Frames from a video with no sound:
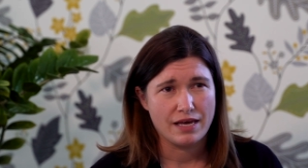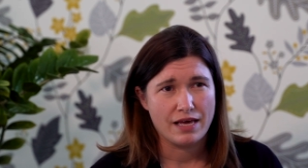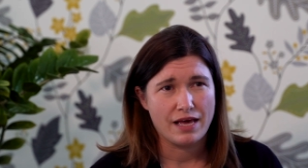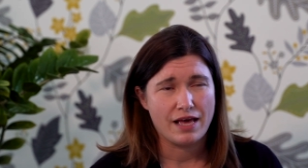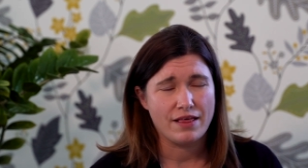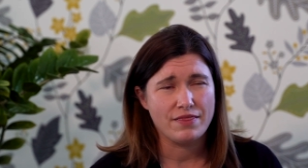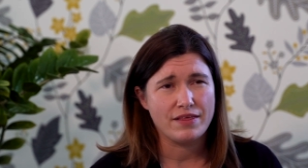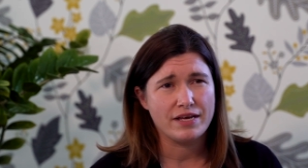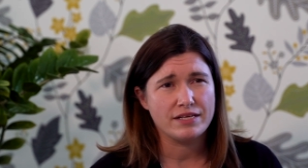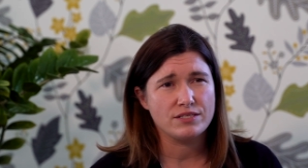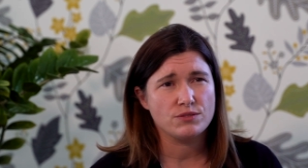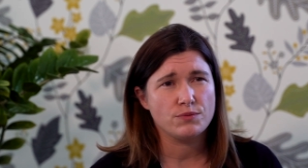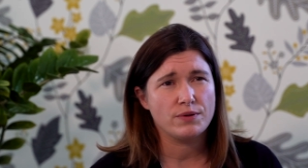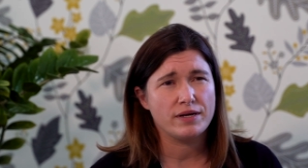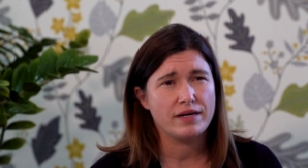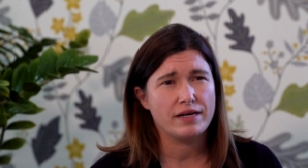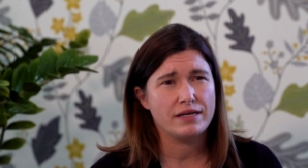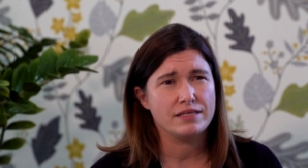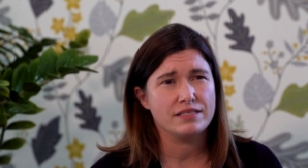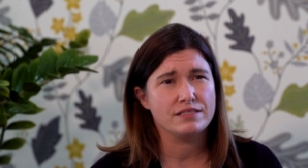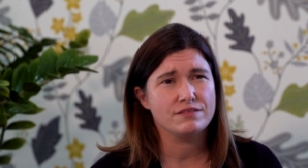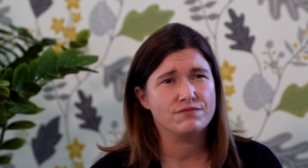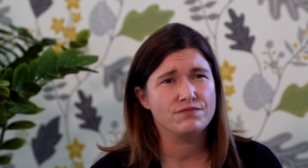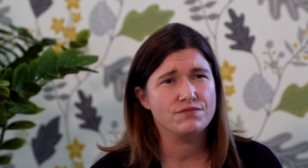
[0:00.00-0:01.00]
And that's where
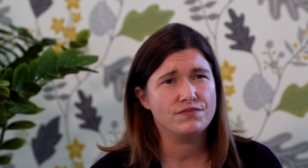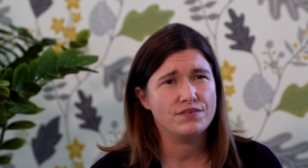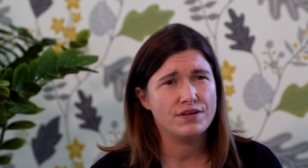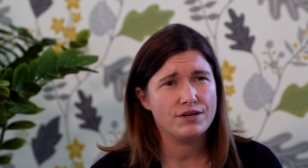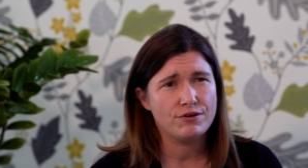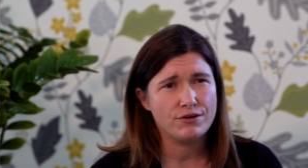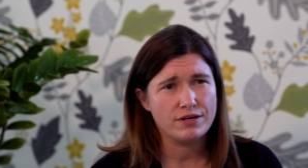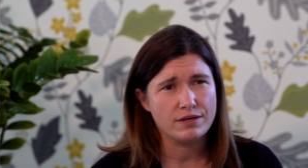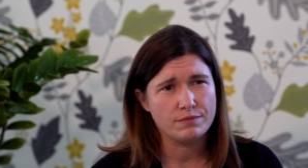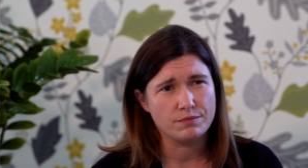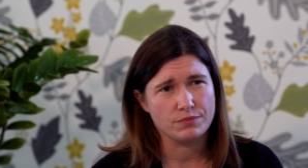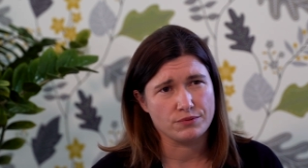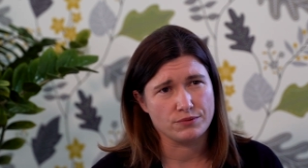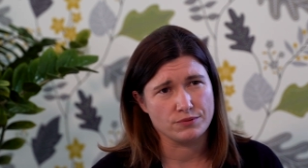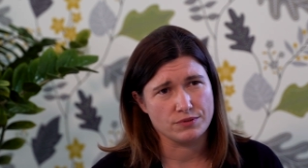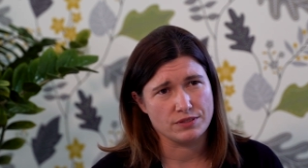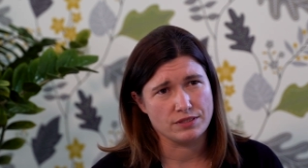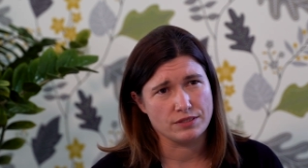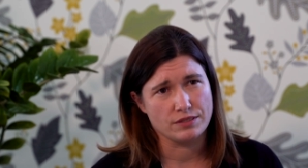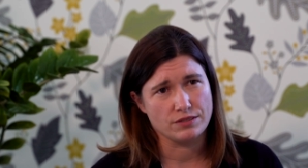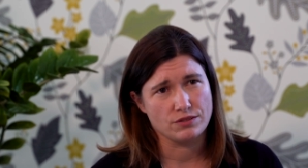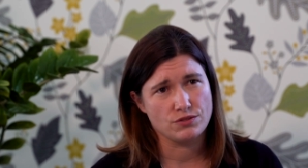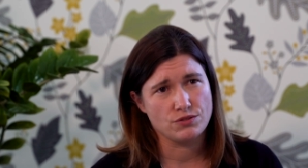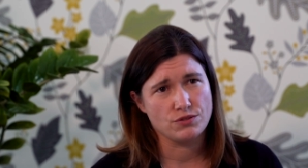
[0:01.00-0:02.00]
it's very
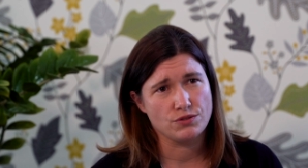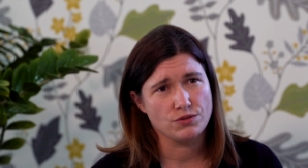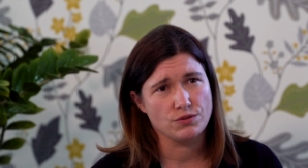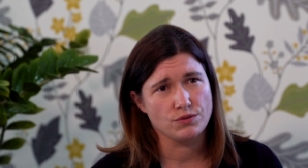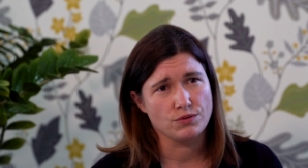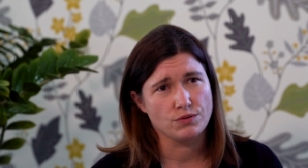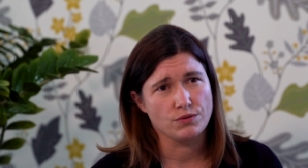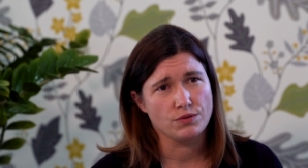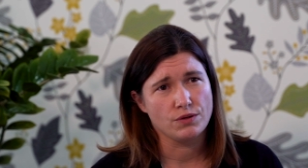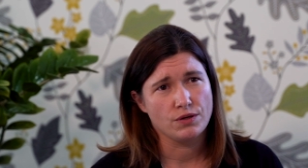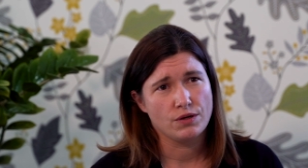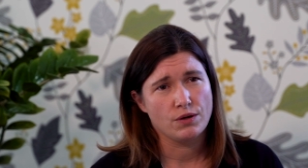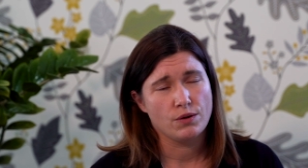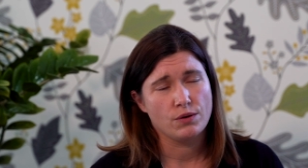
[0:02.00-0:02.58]
important to